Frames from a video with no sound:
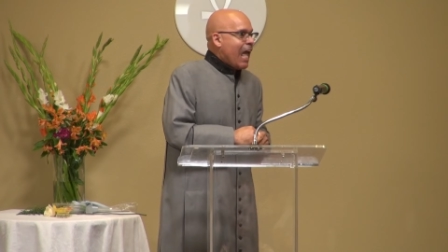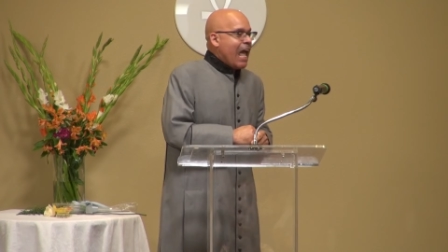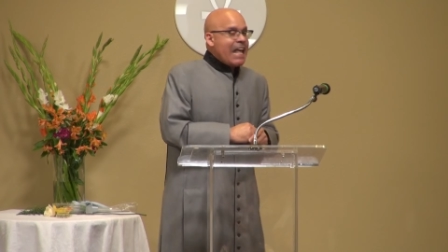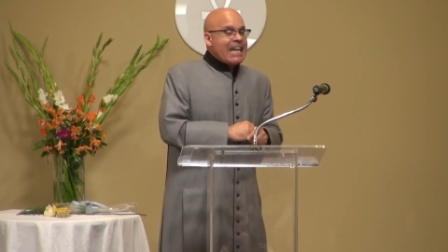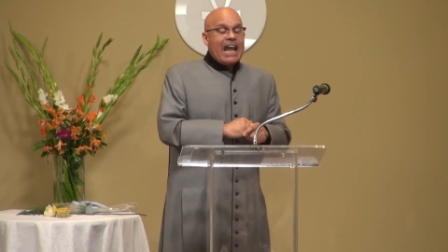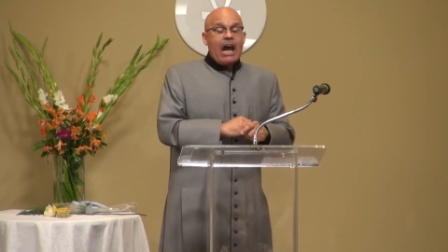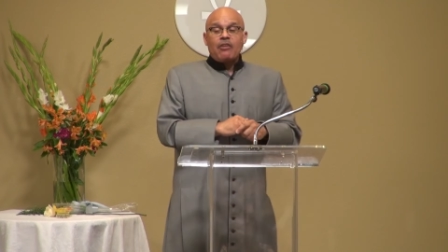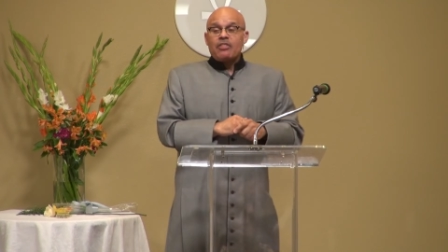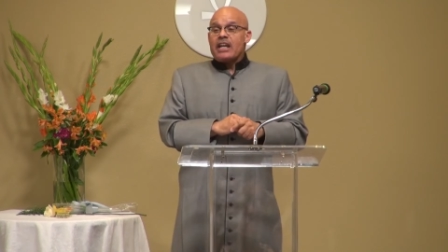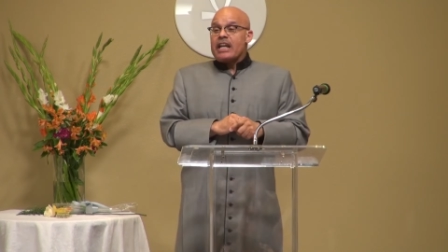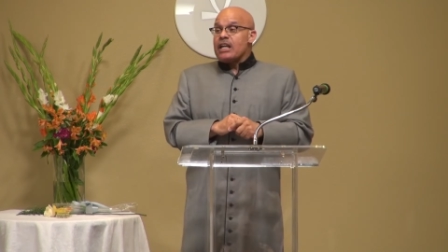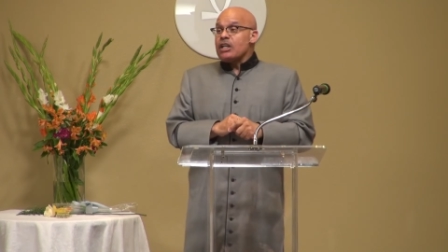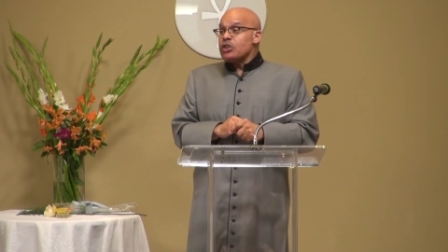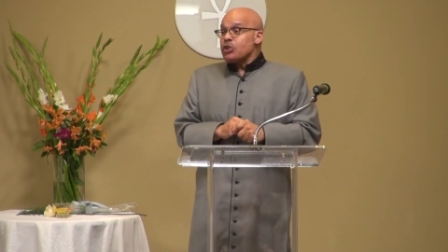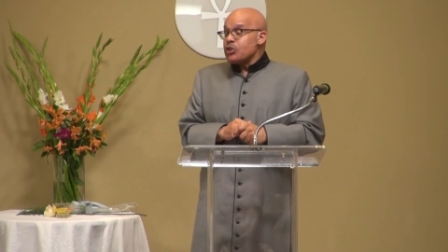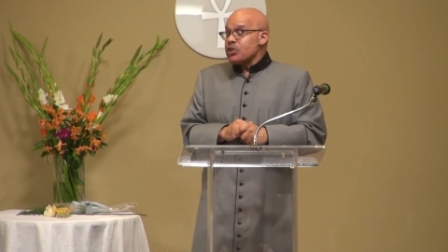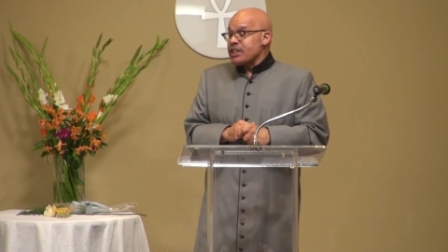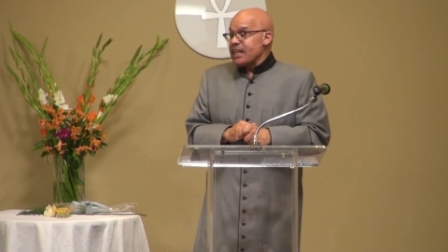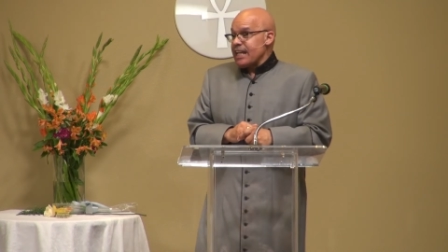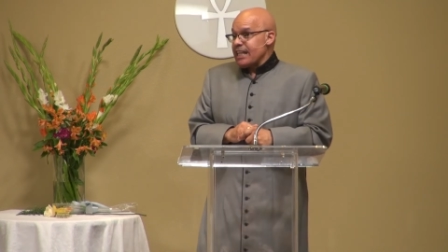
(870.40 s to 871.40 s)
Now, the
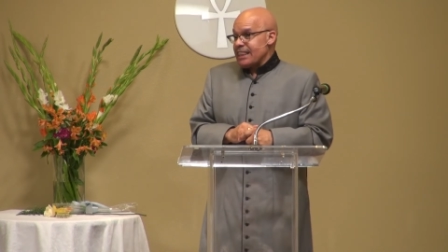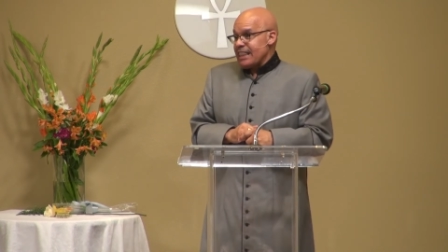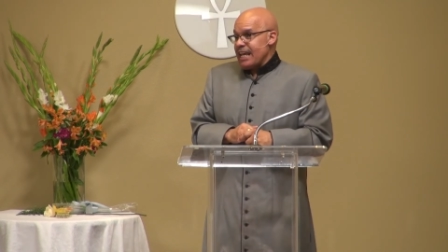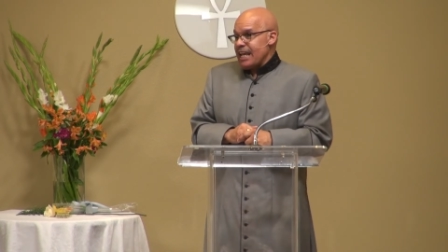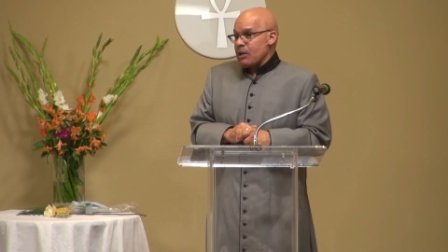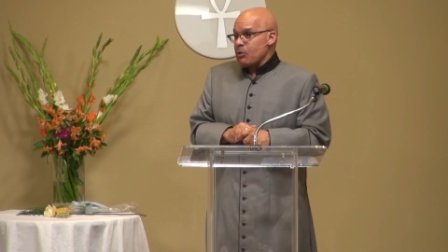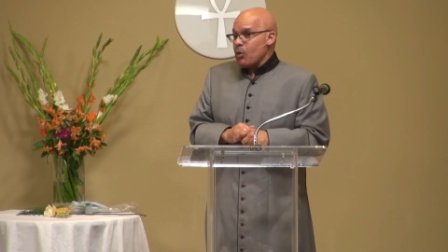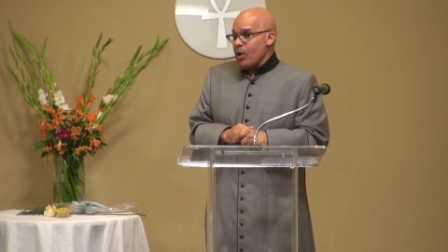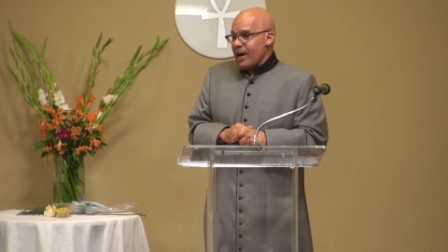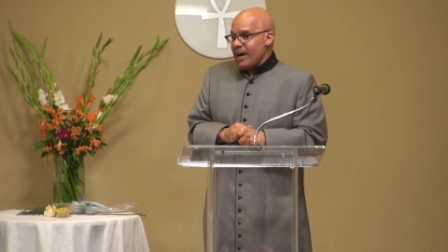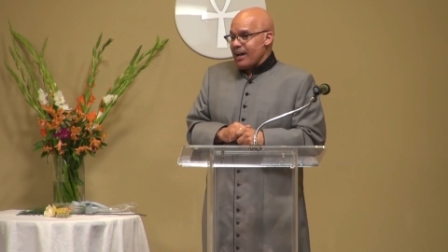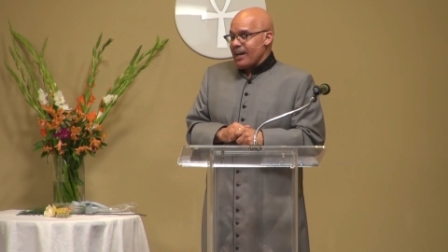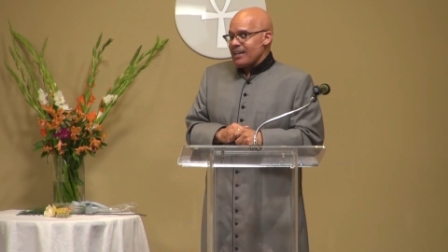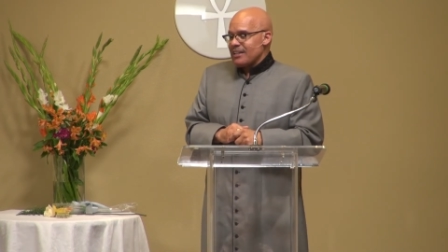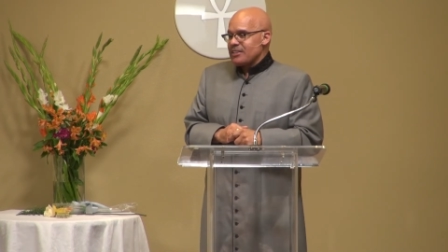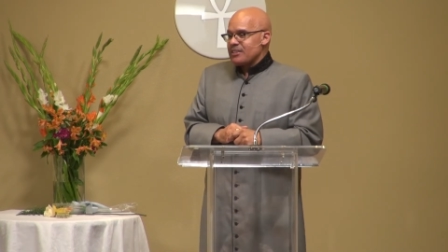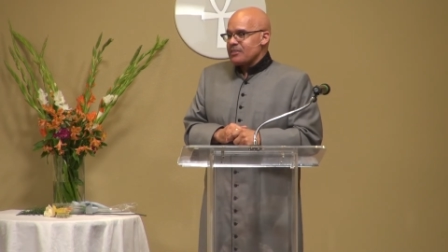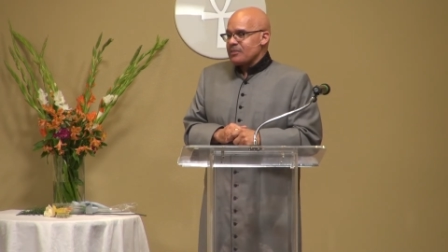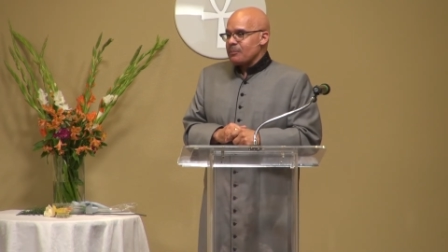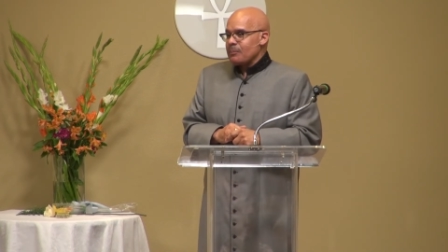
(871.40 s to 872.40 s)
interesting thing
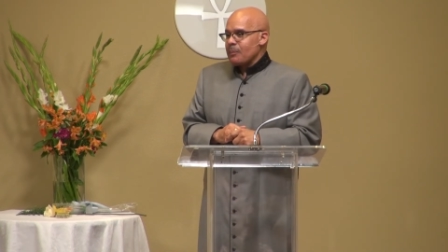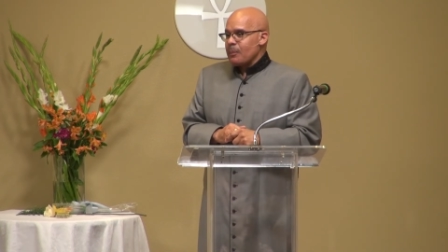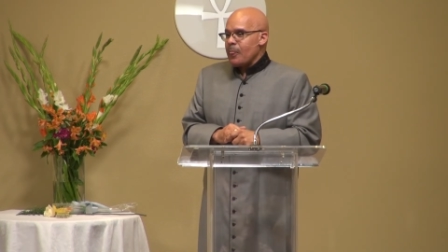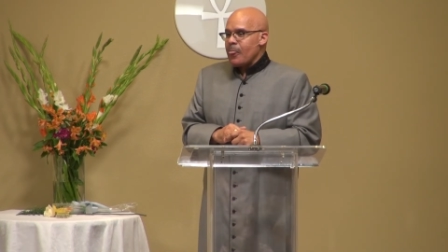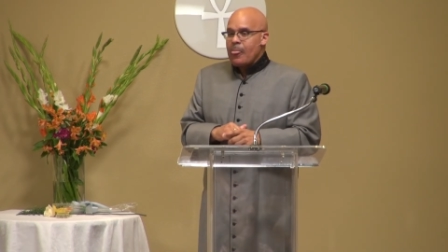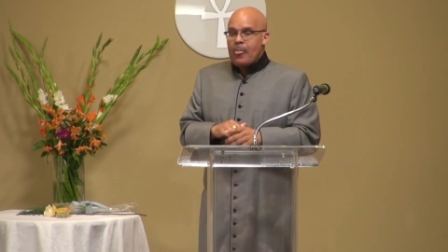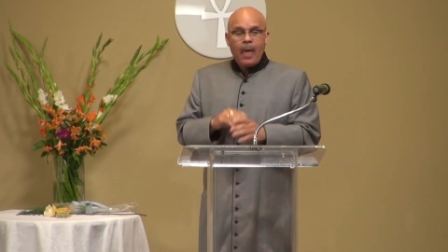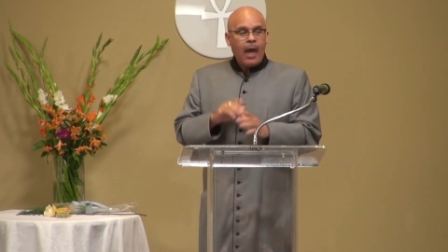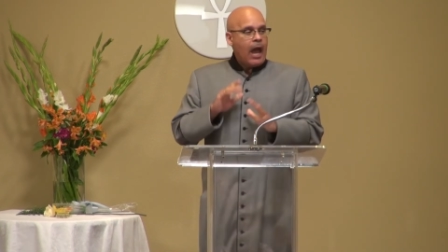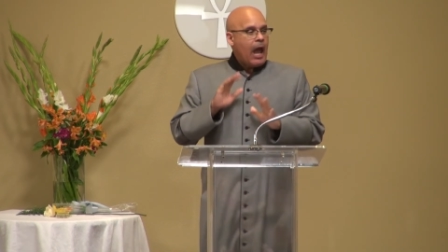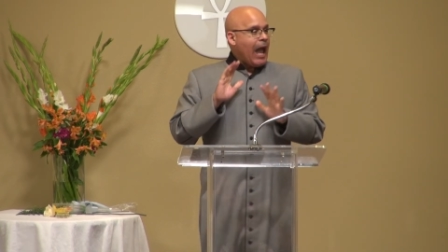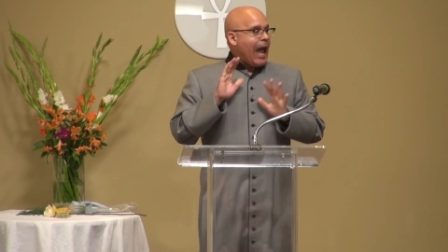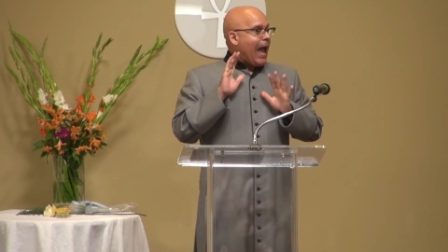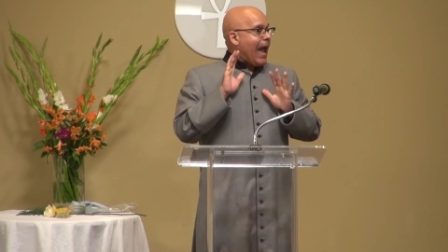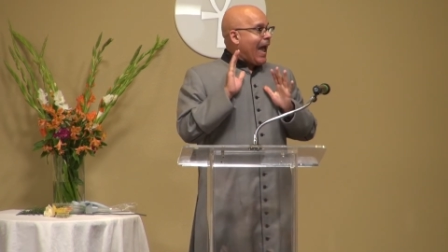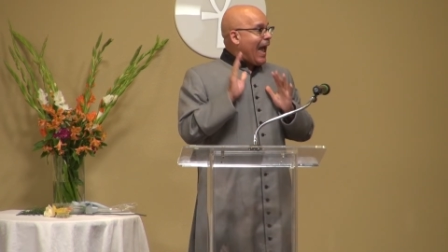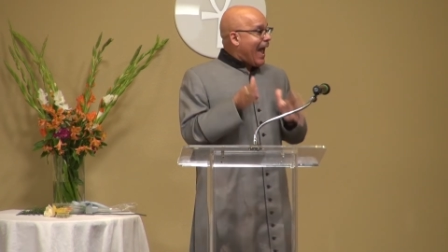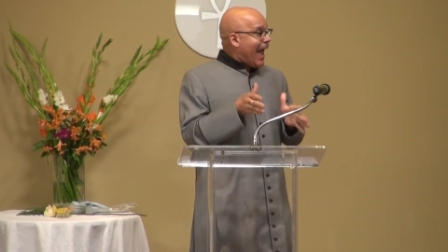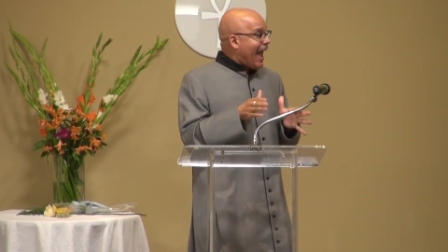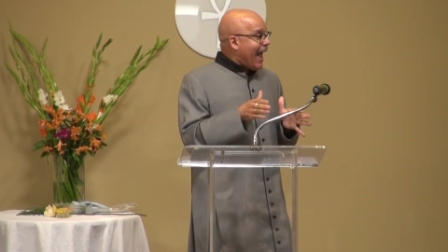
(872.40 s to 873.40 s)
was,
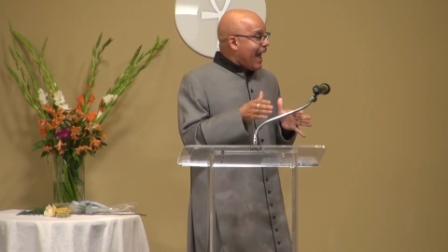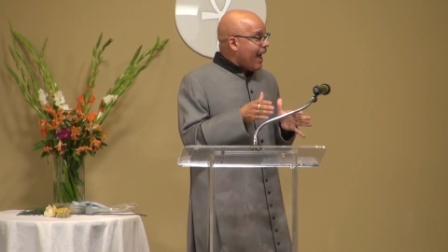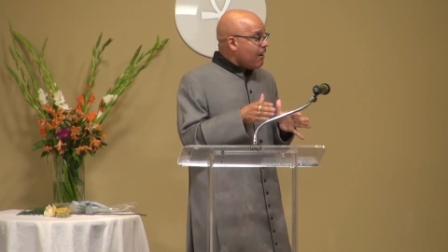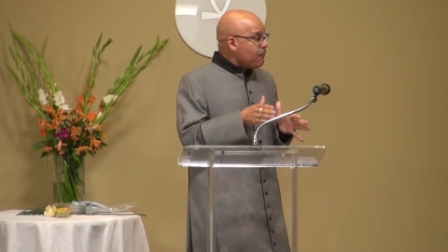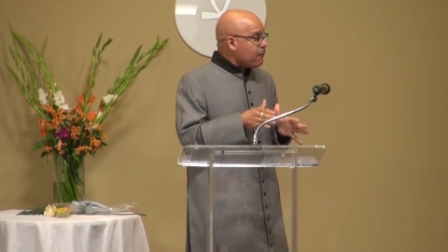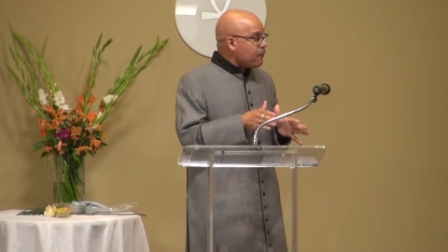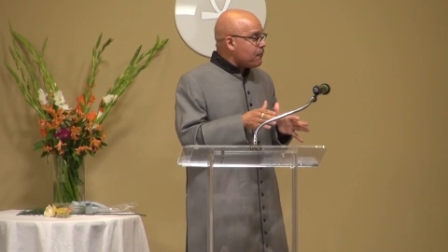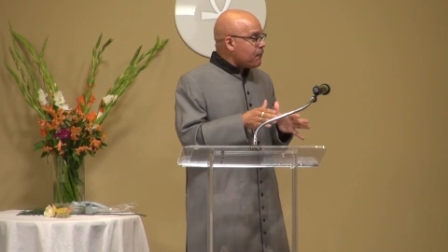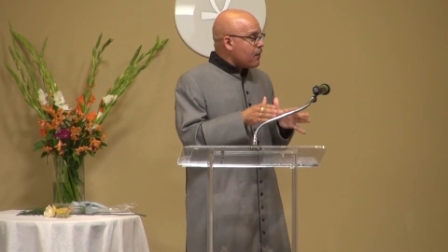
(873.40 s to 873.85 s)
half